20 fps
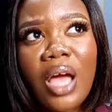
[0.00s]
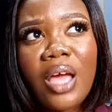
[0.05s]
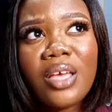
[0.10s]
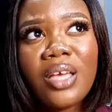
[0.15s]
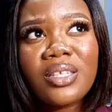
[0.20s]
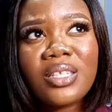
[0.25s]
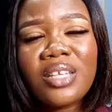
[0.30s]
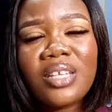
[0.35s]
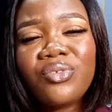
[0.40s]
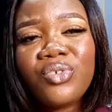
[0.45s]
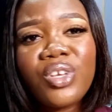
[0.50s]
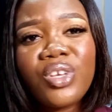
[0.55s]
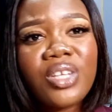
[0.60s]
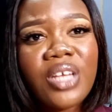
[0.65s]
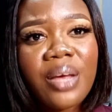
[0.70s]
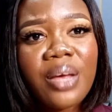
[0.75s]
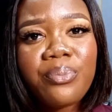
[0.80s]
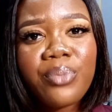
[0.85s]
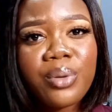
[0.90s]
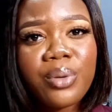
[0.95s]
a certificate
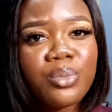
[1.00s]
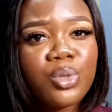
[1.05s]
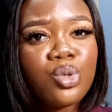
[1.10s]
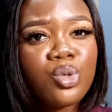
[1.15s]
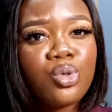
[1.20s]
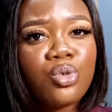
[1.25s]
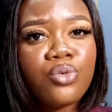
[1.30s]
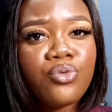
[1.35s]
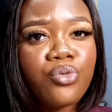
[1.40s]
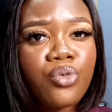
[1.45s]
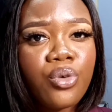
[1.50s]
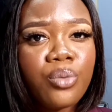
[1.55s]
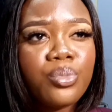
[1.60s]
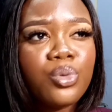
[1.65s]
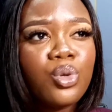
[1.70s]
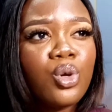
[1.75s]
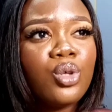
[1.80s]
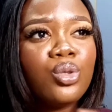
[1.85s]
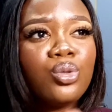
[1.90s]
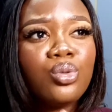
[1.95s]
that permits you
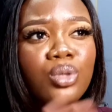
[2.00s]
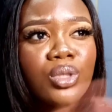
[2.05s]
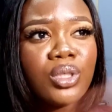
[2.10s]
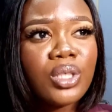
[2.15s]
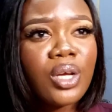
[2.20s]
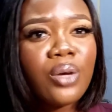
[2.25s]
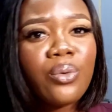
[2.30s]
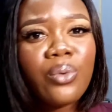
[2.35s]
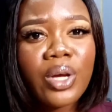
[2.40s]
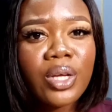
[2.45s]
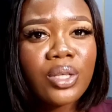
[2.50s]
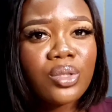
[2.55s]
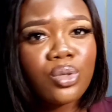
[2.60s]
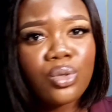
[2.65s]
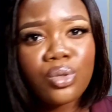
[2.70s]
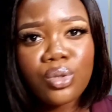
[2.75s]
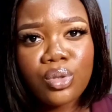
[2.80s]
from not doing NYSC or